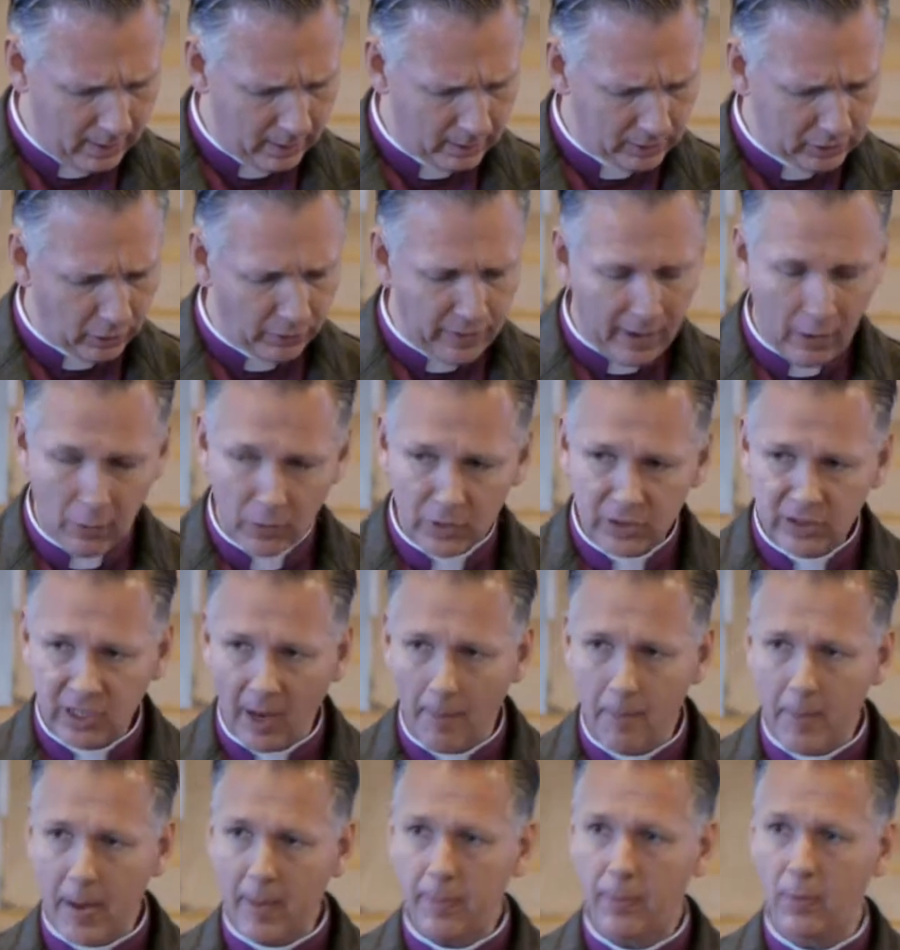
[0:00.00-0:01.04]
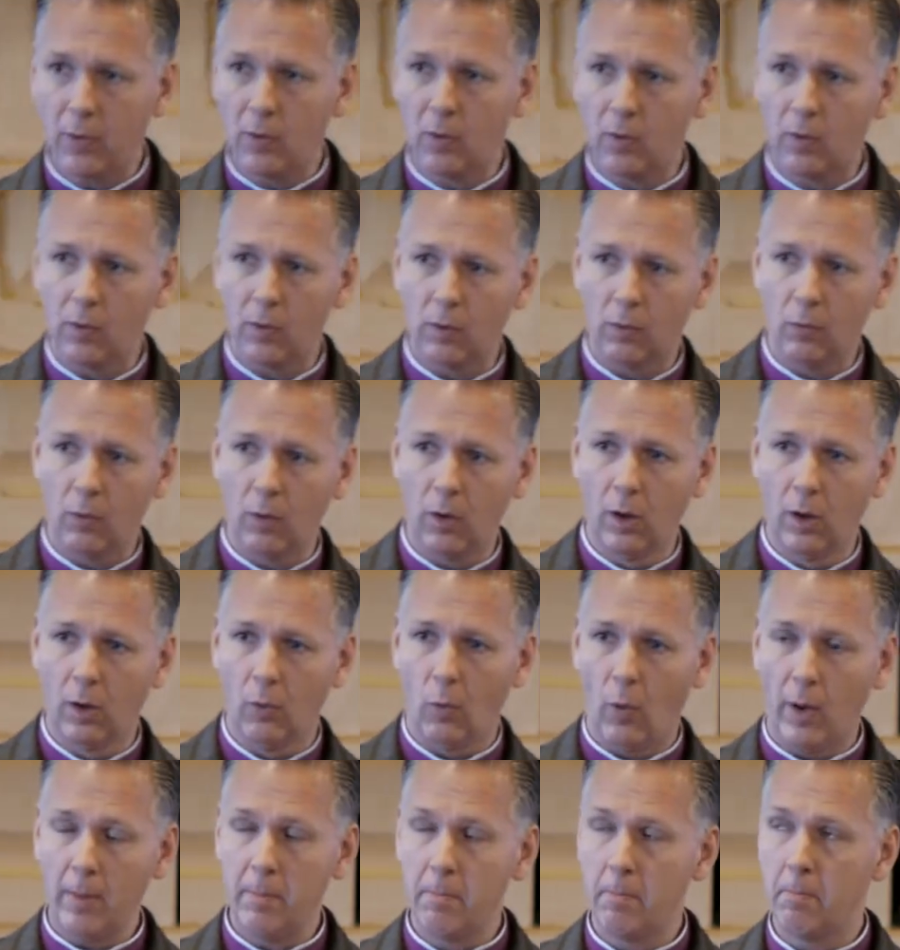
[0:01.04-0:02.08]
So there were some people
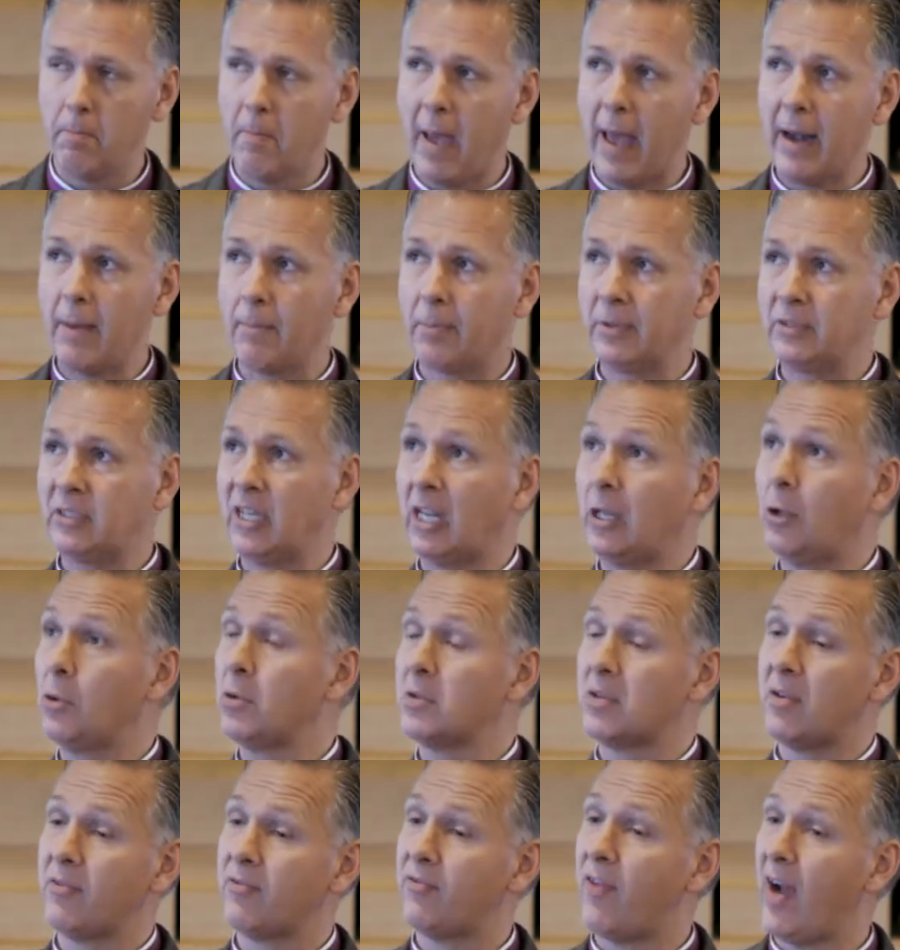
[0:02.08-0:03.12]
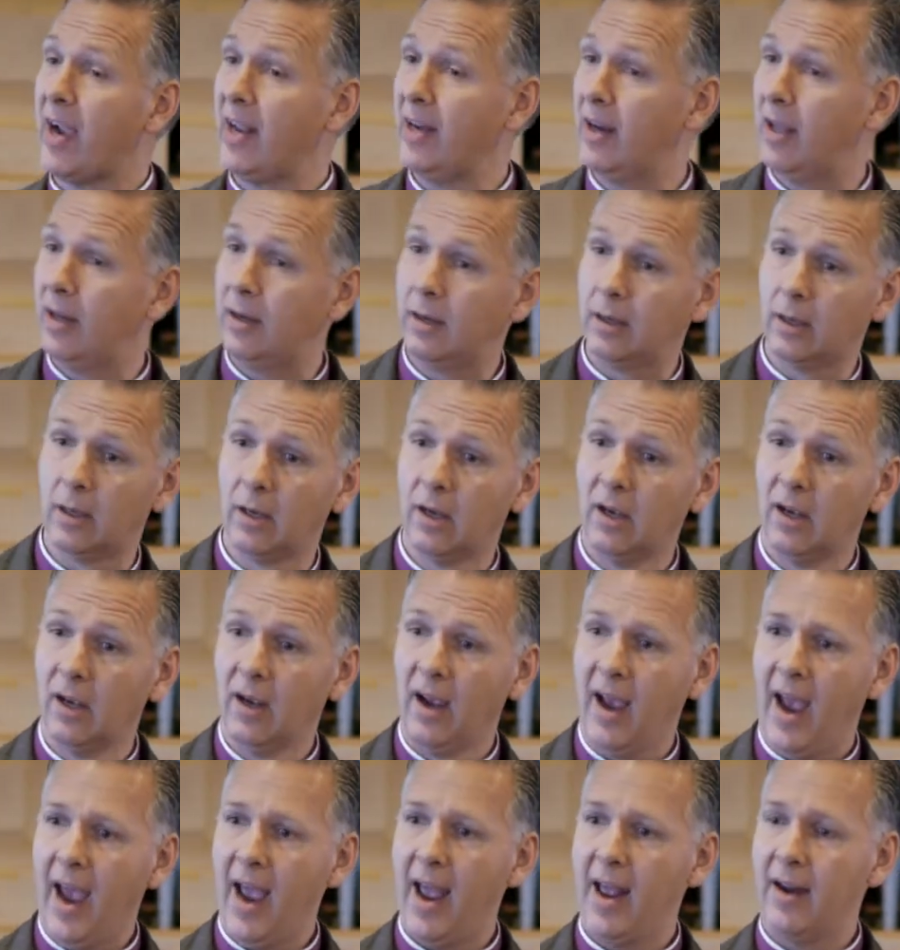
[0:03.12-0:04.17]
one man in particular is invited,
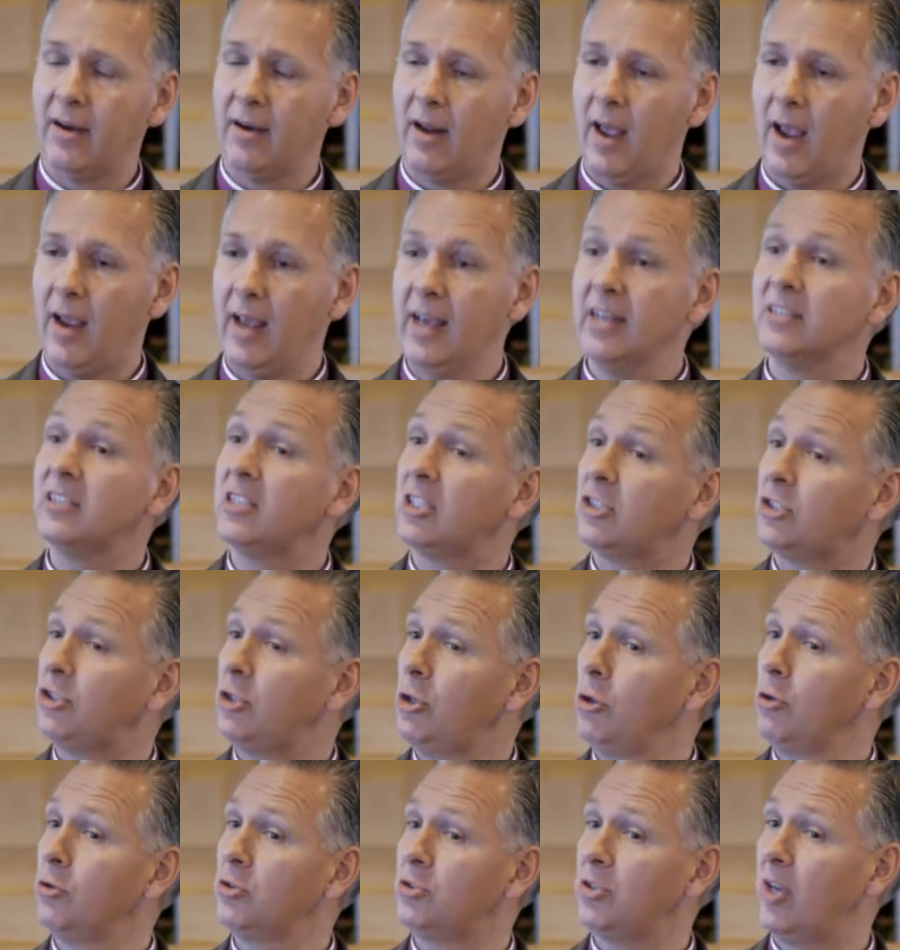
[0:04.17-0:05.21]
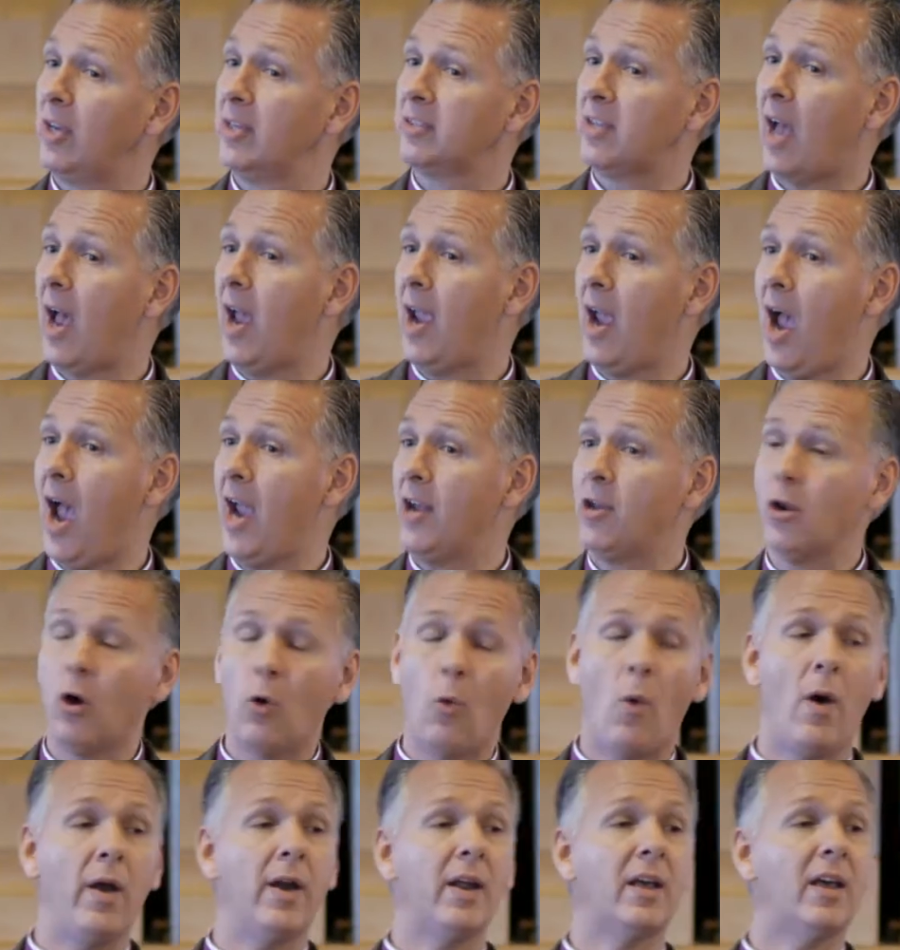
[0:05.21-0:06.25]
and his excuse is, I, I
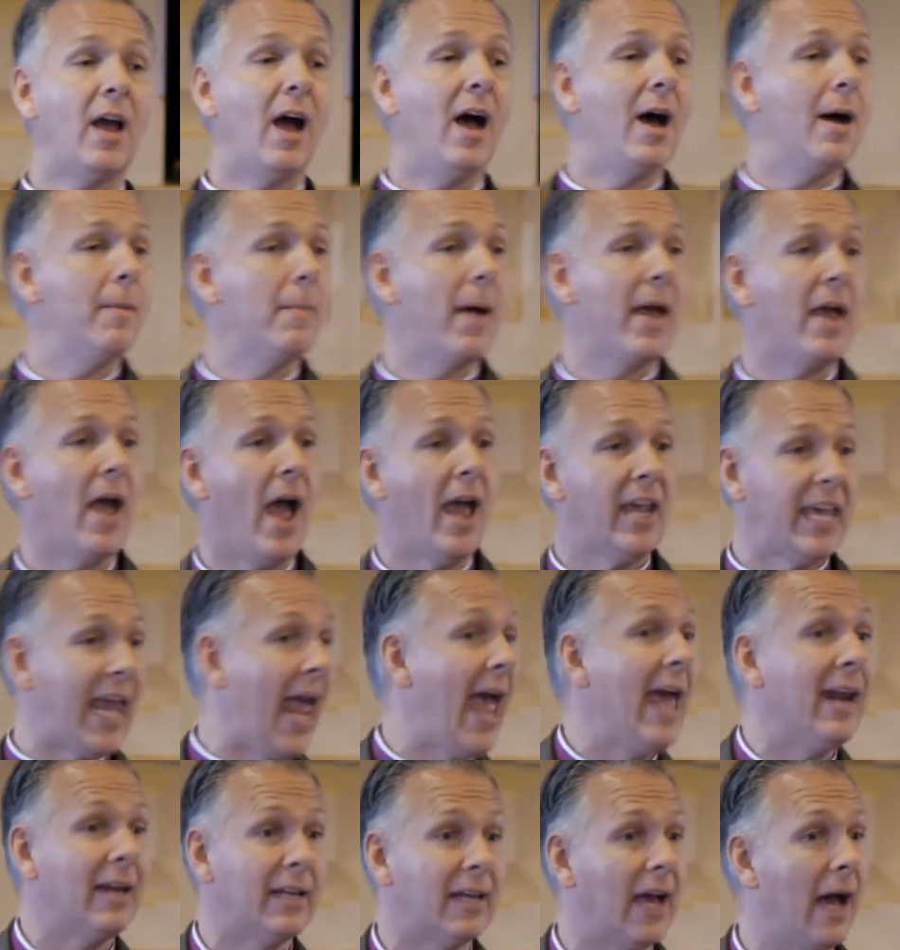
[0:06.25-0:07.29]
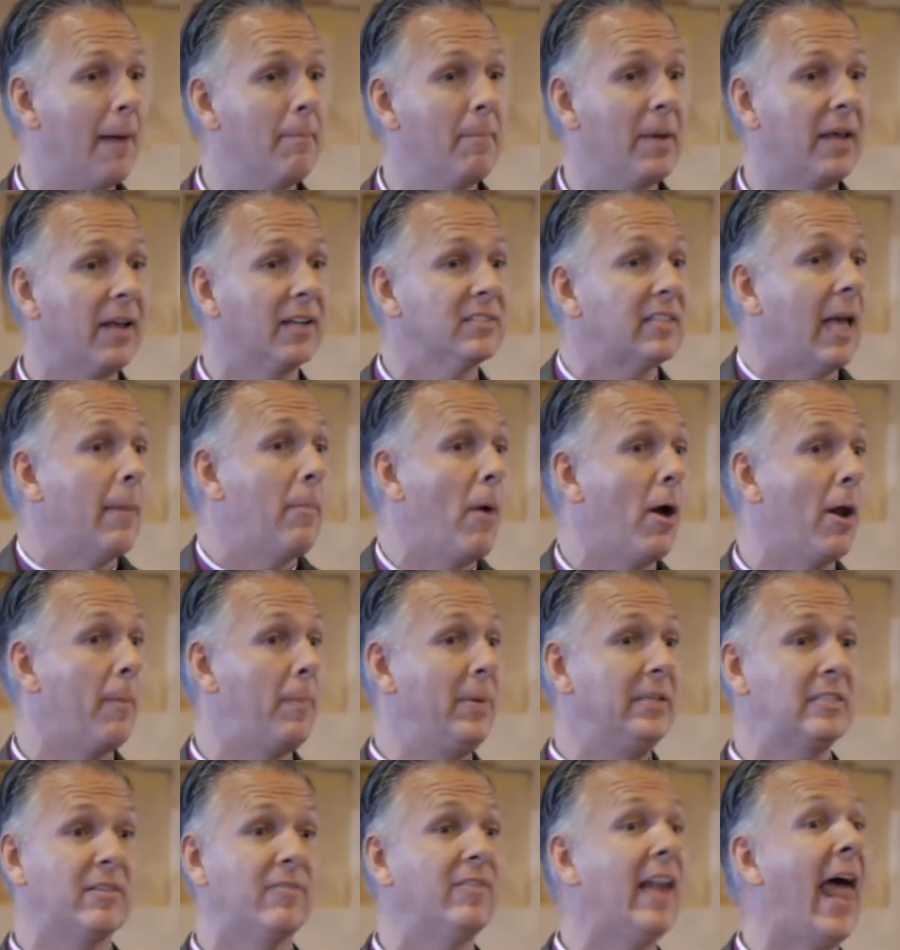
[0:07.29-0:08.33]
don't want to come, I, I can't come because I bought a
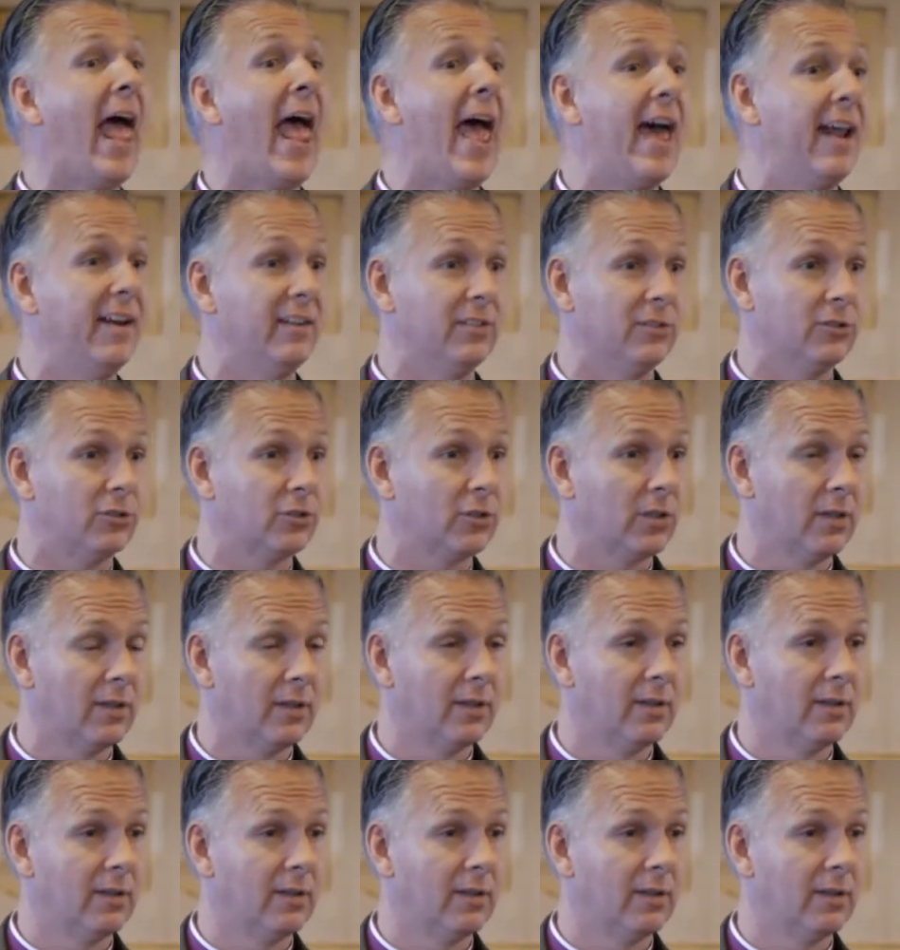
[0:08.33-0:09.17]
piece of land.